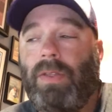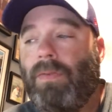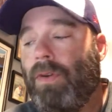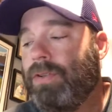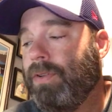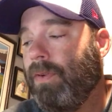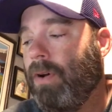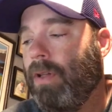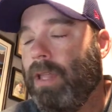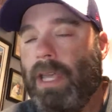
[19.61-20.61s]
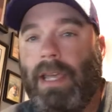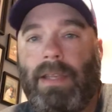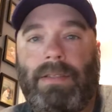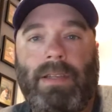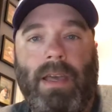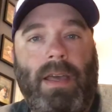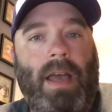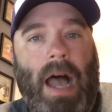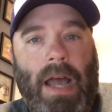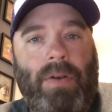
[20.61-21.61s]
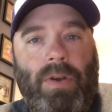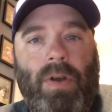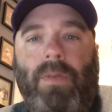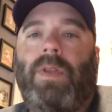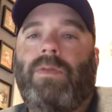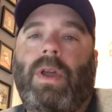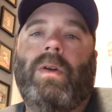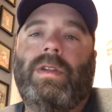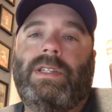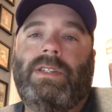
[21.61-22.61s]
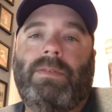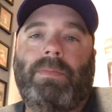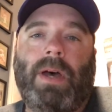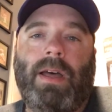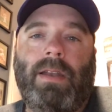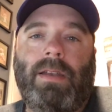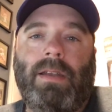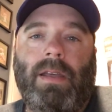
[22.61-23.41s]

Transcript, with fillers: The first of all is, I don't know if you've noticed, but